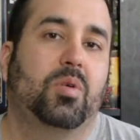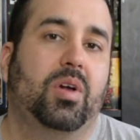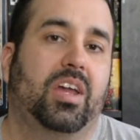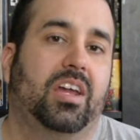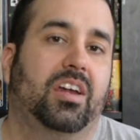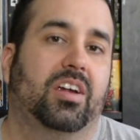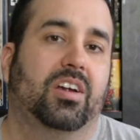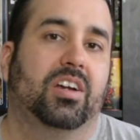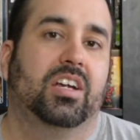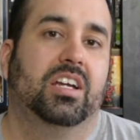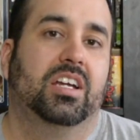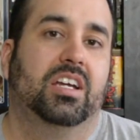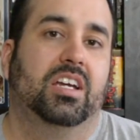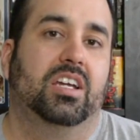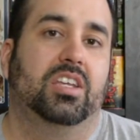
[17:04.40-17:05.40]
where
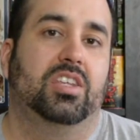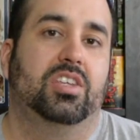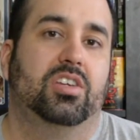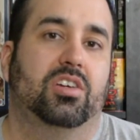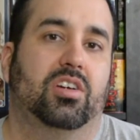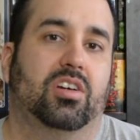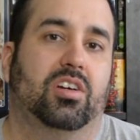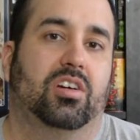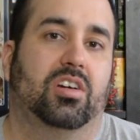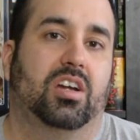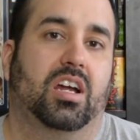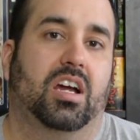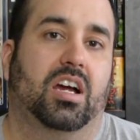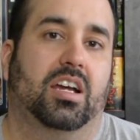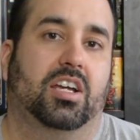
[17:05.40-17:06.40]

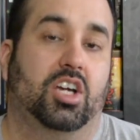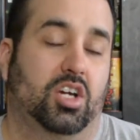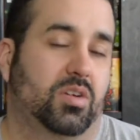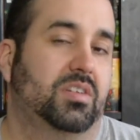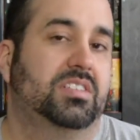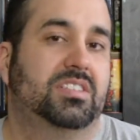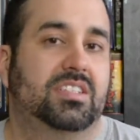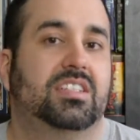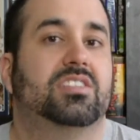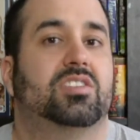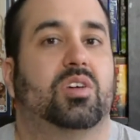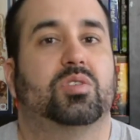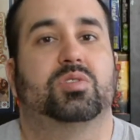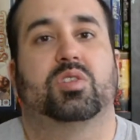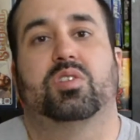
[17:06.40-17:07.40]
you're currency is
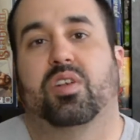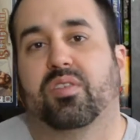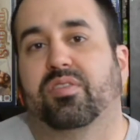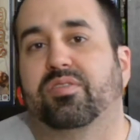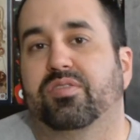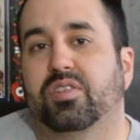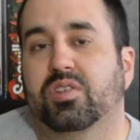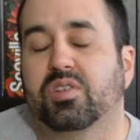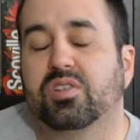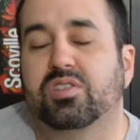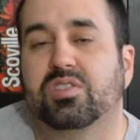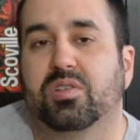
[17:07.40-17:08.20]
also your food,